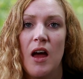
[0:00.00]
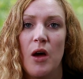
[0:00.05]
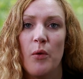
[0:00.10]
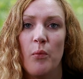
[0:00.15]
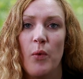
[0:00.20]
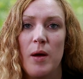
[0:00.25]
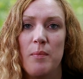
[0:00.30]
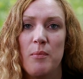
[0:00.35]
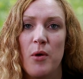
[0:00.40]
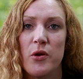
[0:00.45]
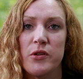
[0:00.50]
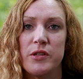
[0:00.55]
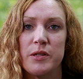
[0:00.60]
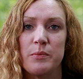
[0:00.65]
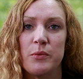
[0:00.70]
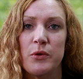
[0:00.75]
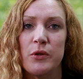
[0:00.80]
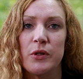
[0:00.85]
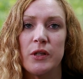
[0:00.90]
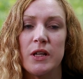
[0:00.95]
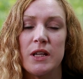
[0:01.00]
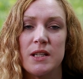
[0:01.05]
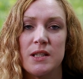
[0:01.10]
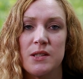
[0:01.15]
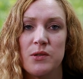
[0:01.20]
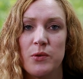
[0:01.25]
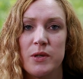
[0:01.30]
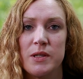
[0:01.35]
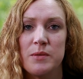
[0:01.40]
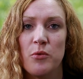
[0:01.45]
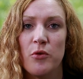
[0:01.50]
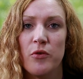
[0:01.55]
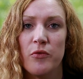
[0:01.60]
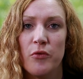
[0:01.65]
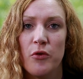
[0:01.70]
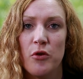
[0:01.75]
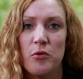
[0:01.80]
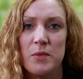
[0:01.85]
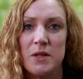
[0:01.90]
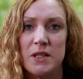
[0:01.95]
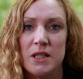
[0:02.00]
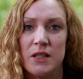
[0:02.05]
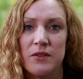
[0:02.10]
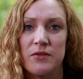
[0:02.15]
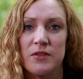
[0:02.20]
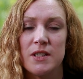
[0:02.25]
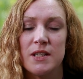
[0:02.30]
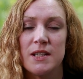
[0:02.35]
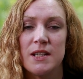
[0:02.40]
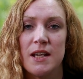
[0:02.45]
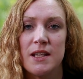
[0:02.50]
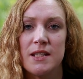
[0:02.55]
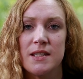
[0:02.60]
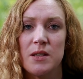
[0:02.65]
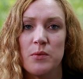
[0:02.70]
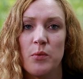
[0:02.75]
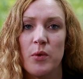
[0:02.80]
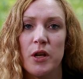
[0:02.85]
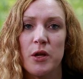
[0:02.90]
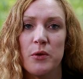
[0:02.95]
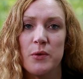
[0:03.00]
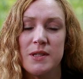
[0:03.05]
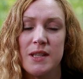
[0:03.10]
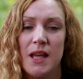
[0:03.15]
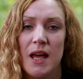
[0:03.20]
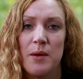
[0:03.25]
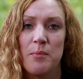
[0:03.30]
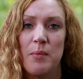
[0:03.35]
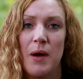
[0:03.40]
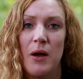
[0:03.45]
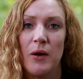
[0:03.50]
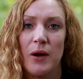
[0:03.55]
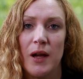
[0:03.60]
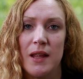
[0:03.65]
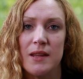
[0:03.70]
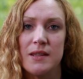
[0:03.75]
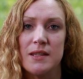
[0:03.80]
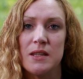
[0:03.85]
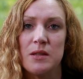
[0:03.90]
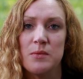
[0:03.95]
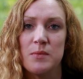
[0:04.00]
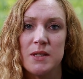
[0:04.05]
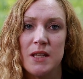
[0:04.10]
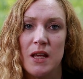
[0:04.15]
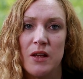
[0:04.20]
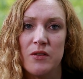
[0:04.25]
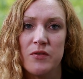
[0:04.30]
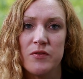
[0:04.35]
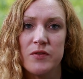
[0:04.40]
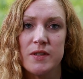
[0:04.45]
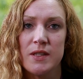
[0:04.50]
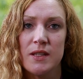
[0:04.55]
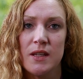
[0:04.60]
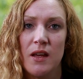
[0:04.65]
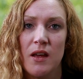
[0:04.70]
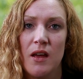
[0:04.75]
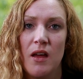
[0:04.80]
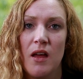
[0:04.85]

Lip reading: and where possible, it is always more informative to test someone who has had bowel cancer themselves.